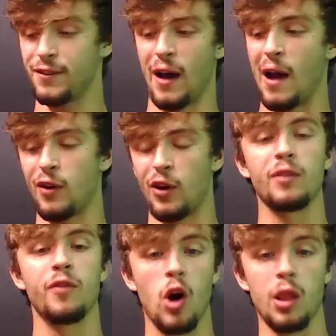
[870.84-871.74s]
I've heard
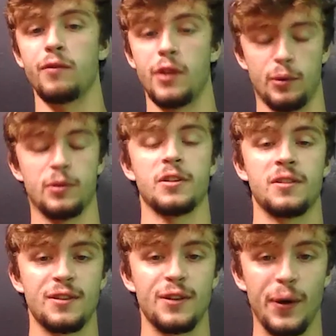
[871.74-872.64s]
of all of those.
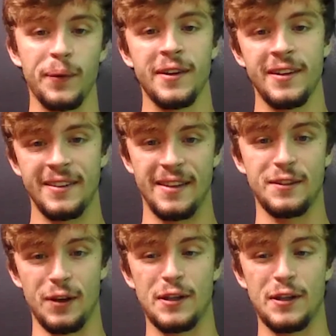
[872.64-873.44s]
So that's awesome.